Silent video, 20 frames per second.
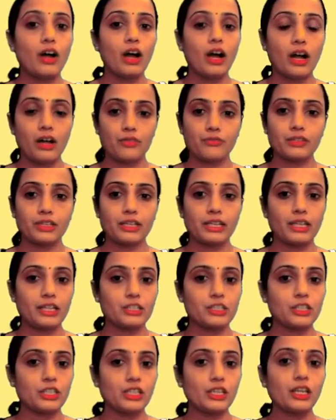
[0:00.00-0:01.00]
half a
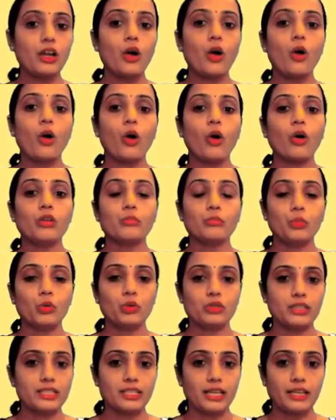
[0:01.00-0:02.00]
kg on
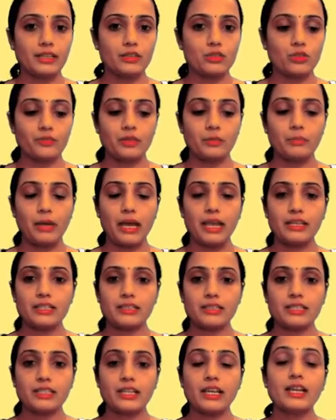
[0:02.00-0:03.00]
both the sides of the
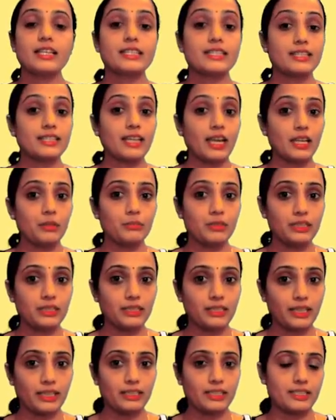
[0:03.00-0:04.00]
balance
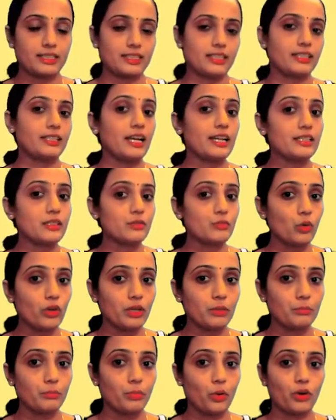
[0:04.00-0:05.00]
simultaneously. That's
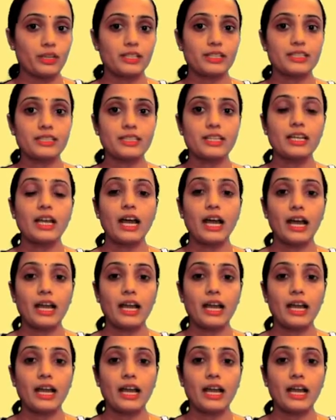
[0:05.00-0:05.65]
more important.